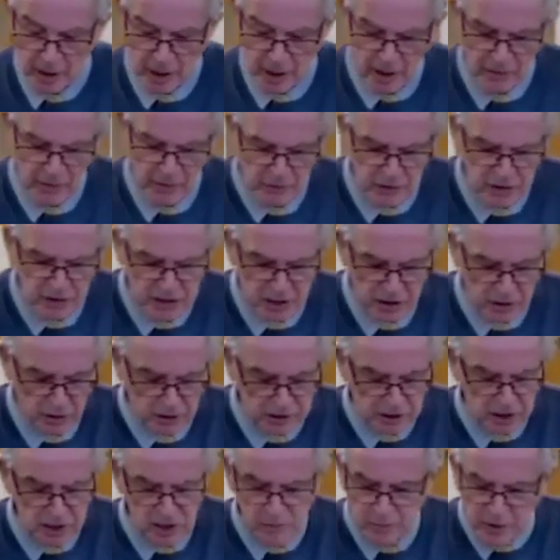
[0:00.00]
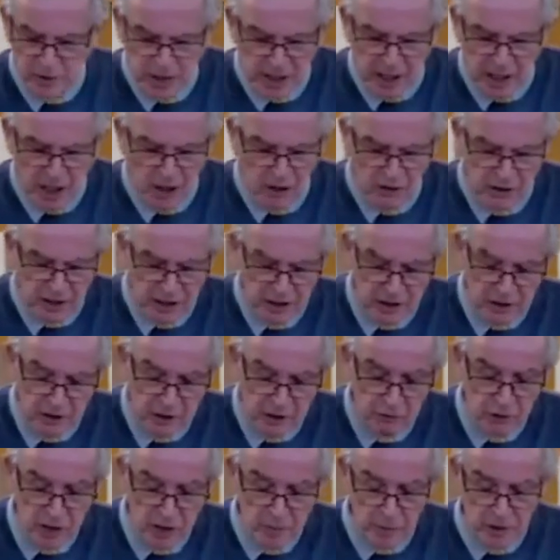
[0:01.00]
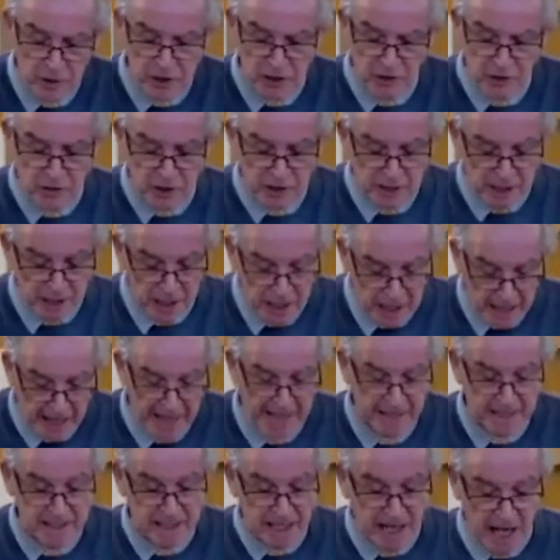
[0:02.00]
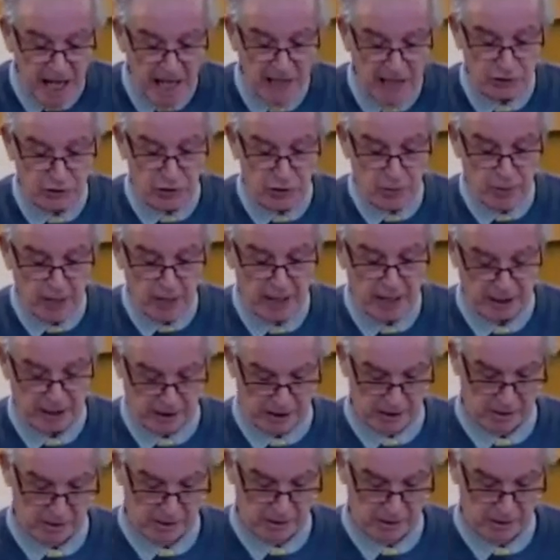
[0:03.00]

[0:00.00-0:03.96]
And the result is they can't get an agreement, so they said, let's ask Rebecca.